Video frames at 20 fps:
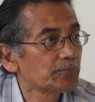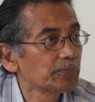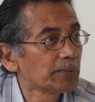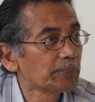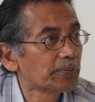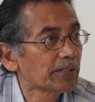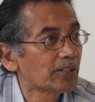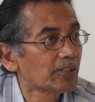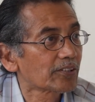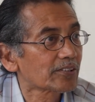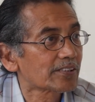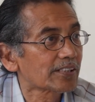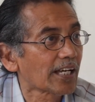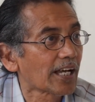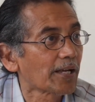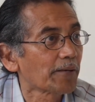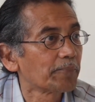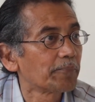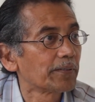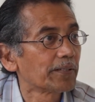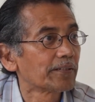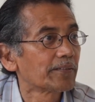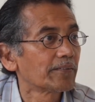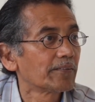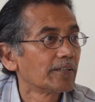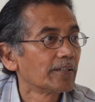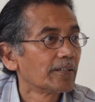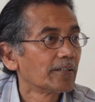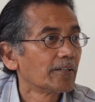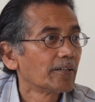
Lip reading: me, because I have been